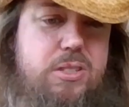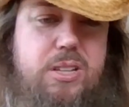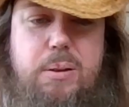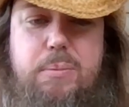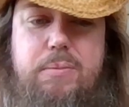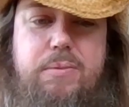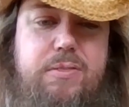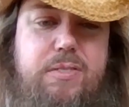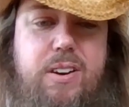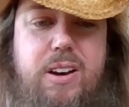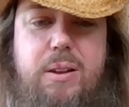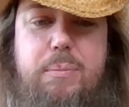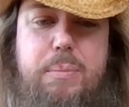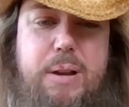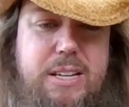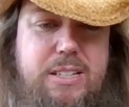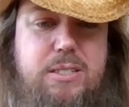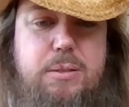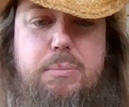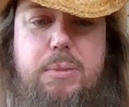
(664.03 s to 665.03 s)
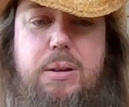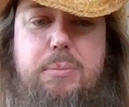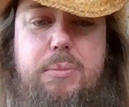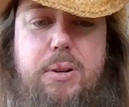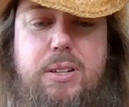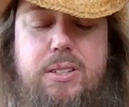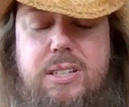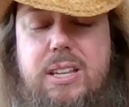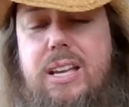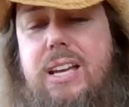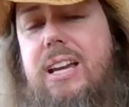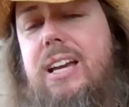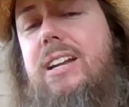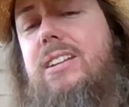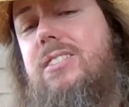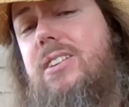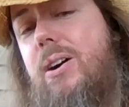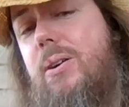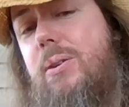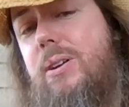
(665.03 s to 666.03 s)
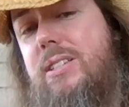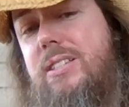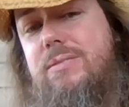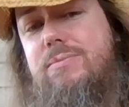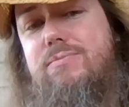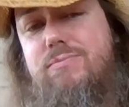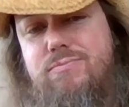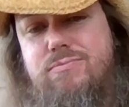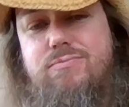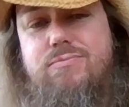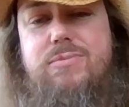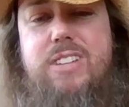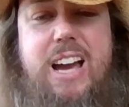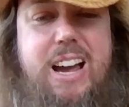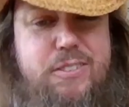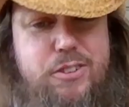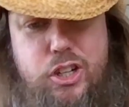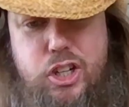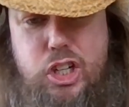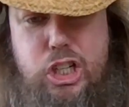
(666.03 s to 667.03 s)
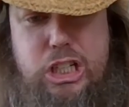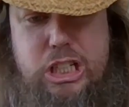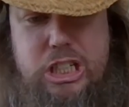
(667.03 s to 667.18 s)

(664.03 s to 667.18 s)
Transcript: Do something fun. Make some memories. And as always, have a